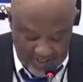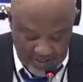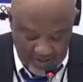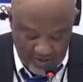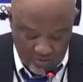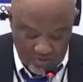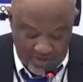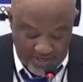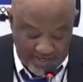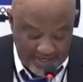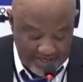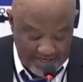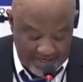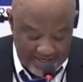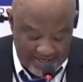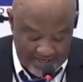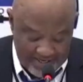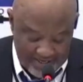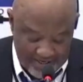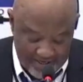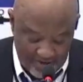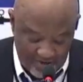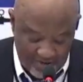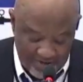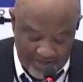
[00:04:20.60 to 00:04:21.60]

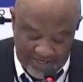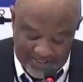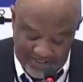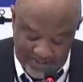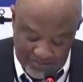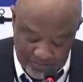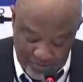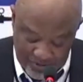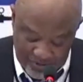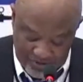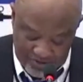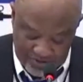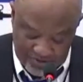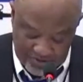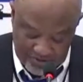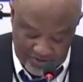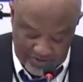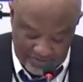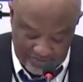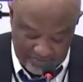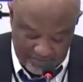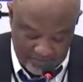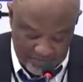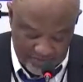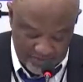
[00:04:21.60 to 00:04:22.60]
When I spoke to
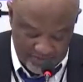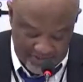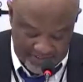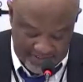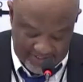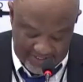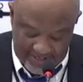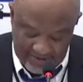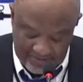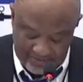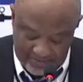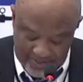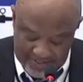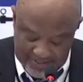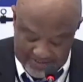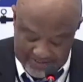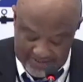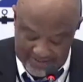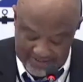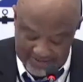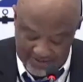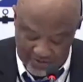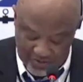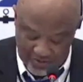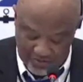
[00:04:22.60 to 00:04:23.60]
the then
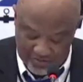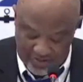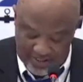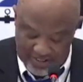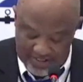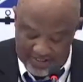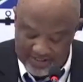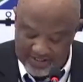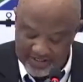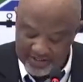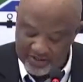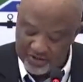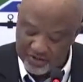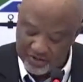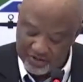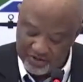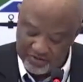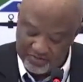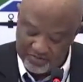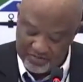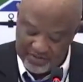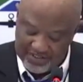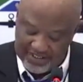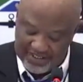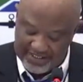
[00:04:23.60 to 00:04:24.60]
President Zuma, he
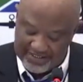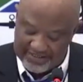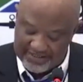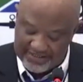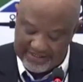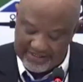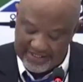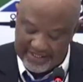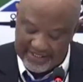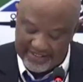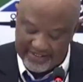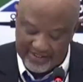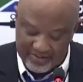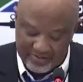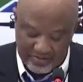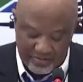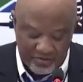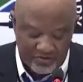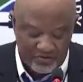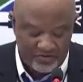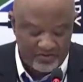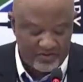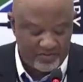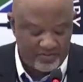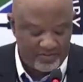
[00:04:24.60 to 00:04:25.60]
told me that he had
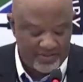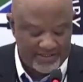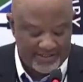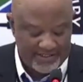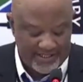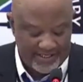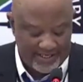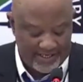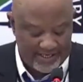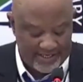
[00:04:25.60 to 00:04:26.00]
removed Mr.